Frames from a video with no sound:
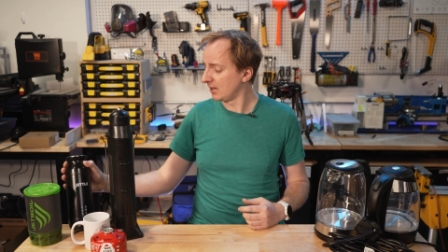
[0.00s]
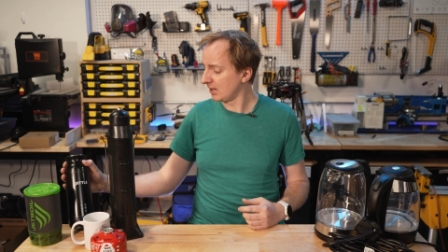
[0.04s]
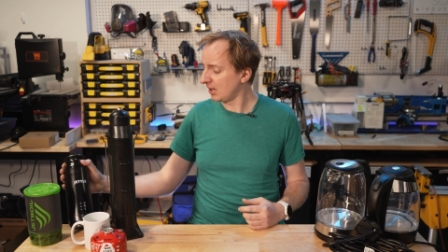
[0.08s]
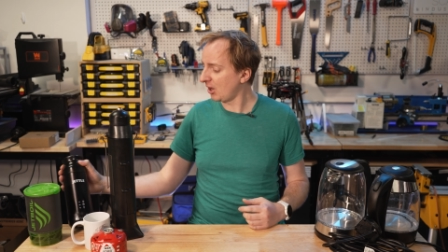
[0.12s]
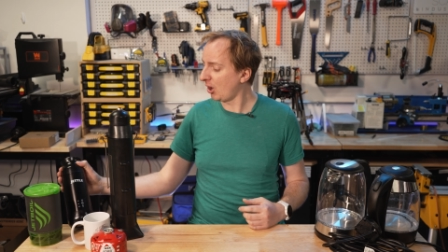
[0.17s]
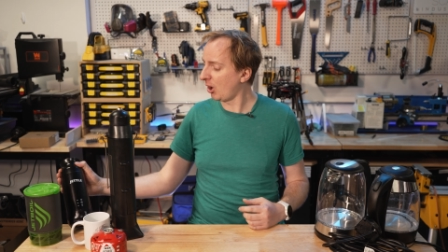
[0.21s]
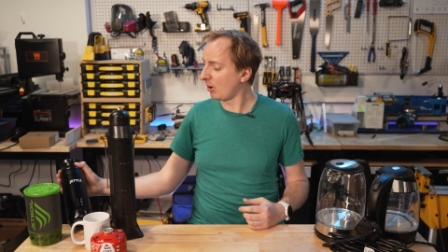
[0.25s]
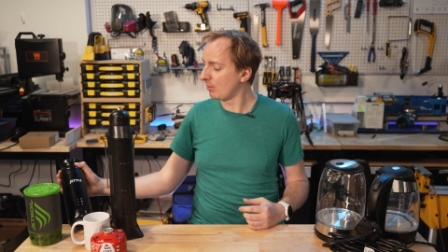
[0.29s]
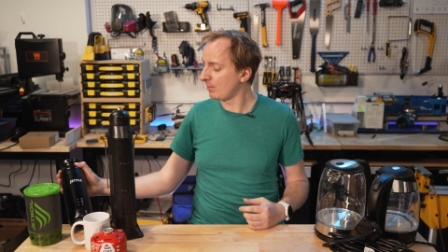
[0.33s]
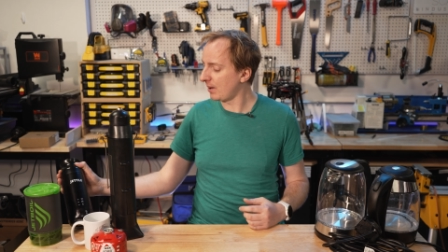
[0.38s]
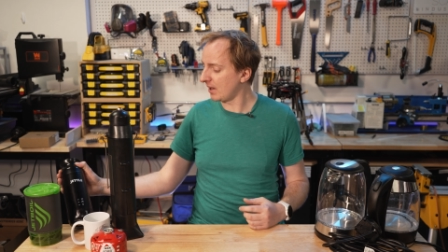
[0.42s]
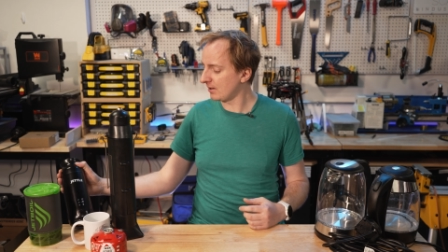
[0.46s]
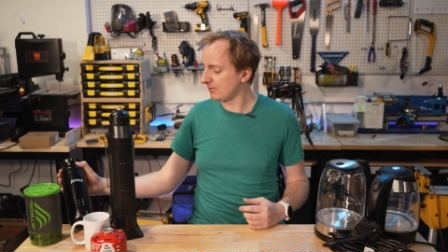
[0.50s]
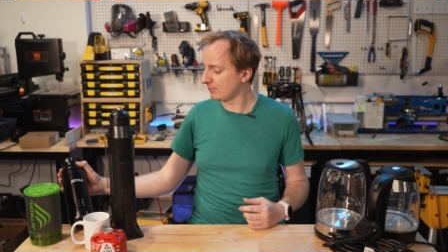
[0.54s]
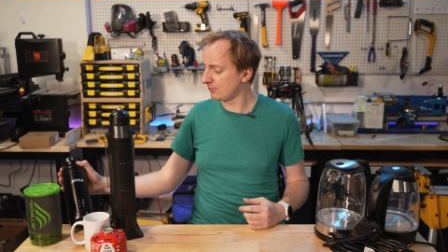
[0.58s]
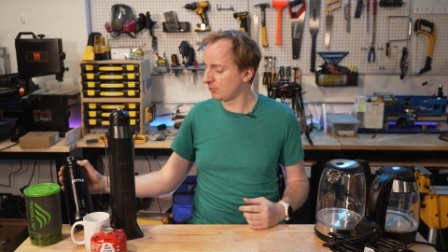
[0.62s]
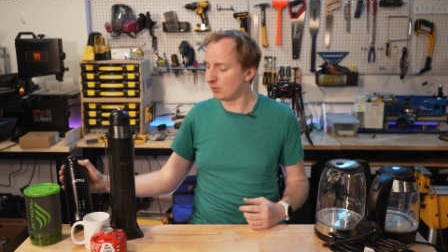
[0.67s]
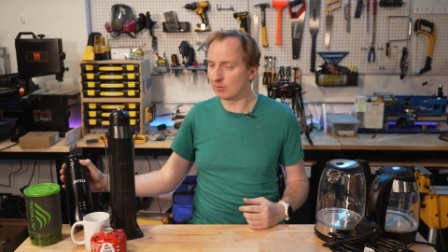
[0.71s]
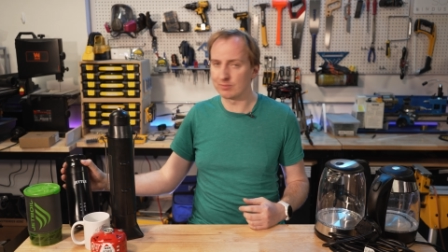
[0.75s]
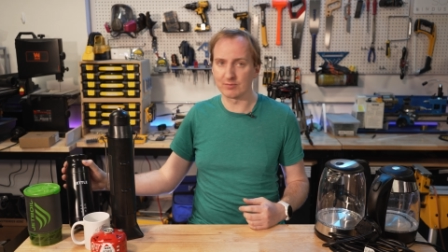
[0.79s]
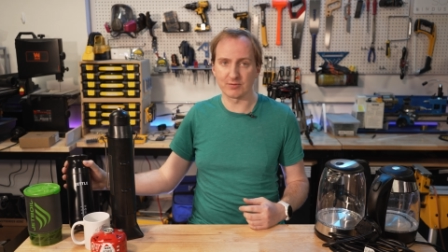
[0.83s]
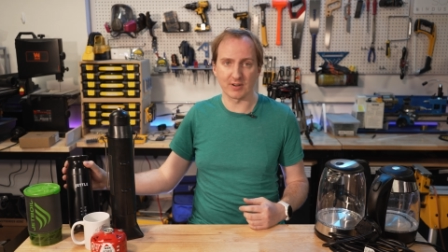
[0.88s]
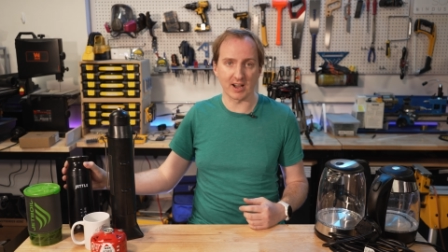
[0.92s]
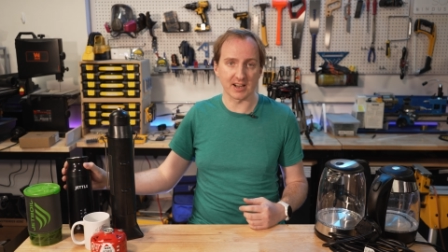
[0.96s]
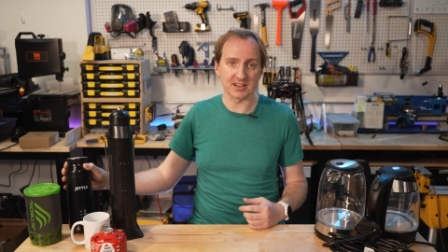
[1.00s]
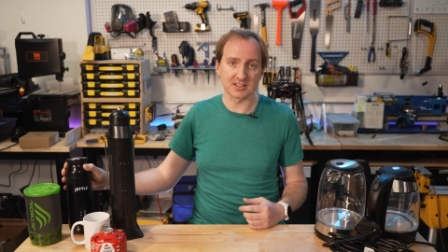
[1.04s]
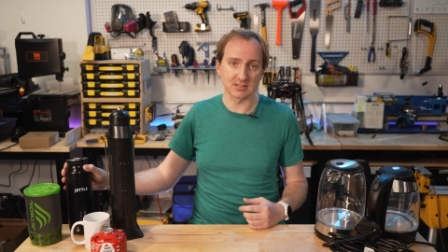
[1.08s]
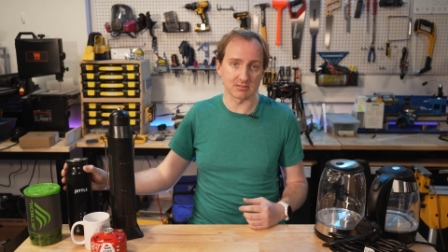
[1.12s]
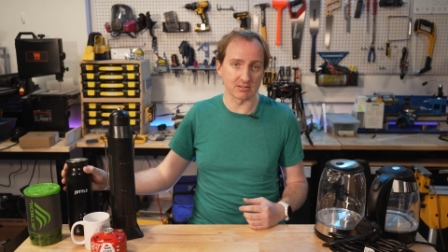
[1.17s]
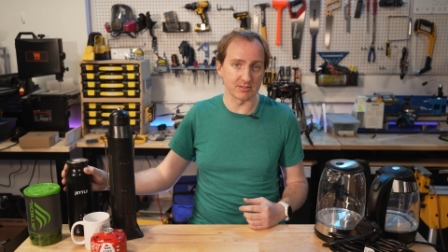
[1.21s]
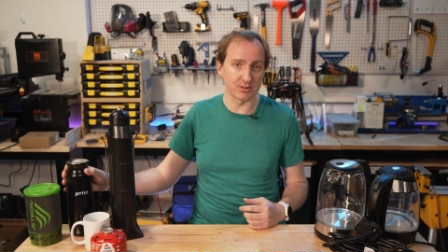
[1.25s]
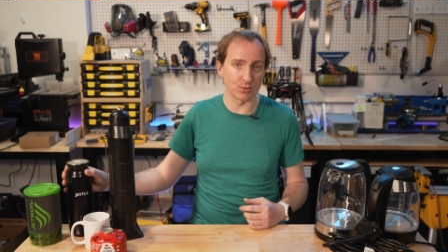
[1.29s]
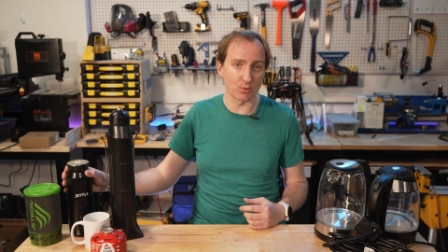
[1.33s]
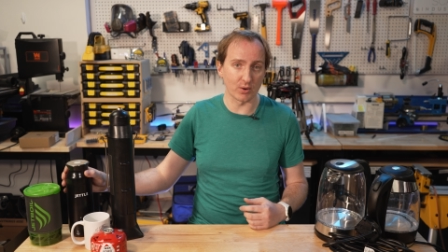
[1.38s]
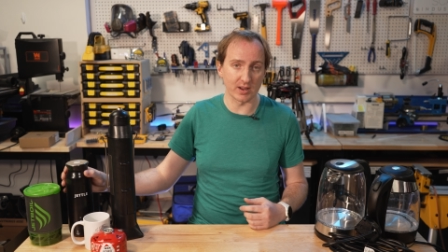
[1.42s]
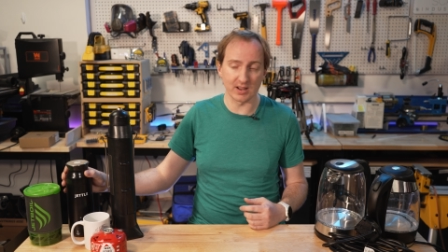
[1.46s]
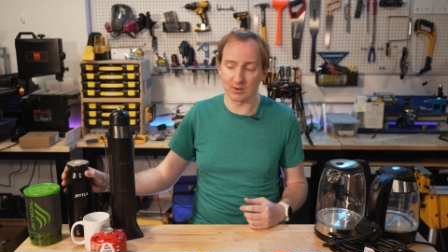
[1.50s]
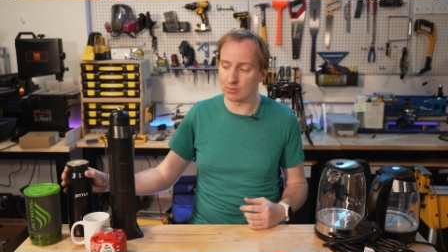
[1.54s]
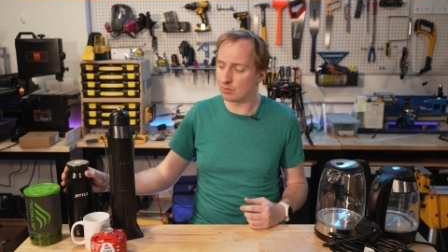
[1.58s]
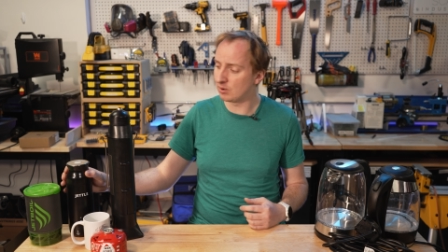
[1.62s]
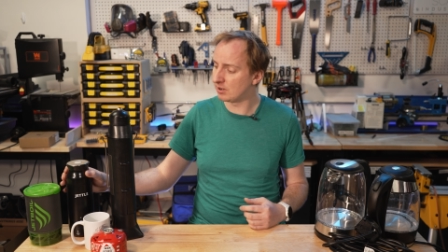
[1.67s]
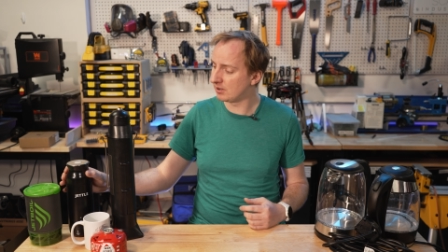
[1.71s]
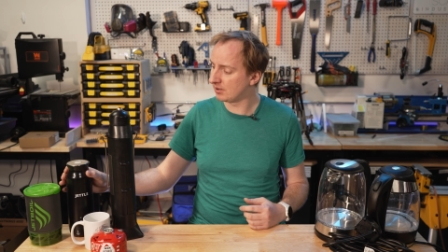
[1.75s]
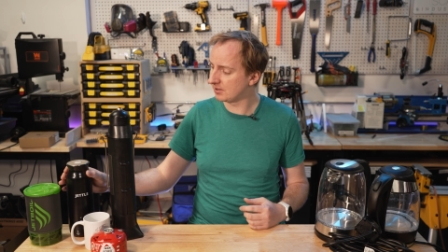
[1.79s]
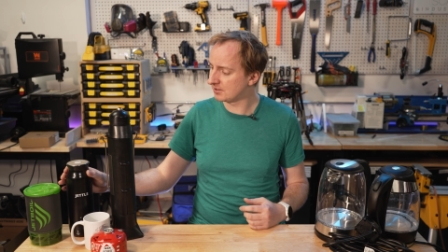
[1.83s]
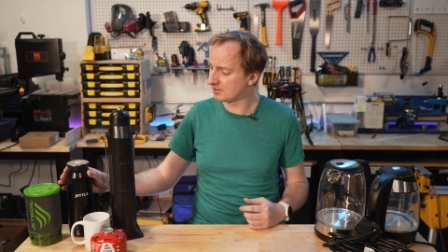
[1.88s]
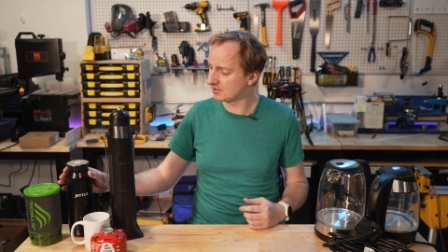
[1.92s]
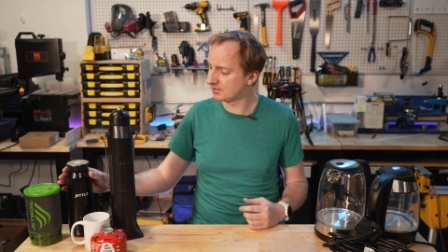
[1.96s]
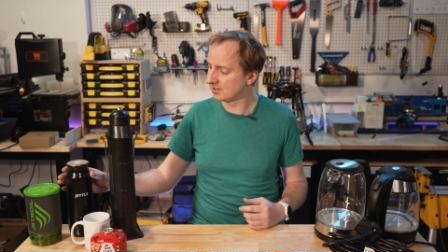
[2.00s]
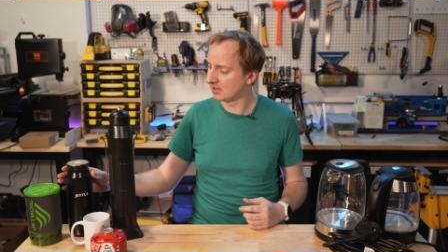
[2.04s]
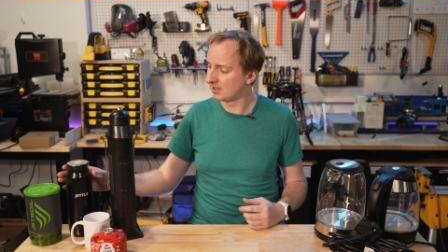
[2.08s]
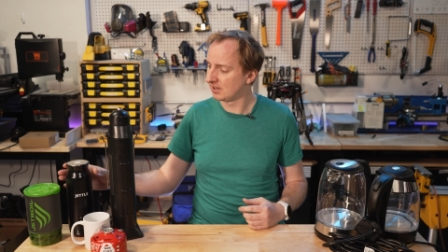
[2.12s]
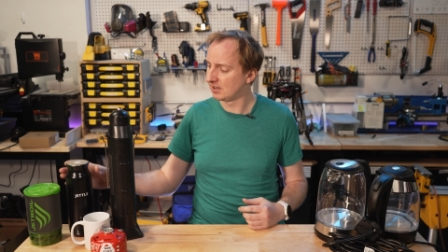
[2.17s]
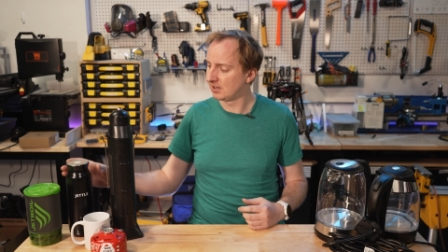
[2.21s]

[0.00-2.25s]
compact form factor and the way it works.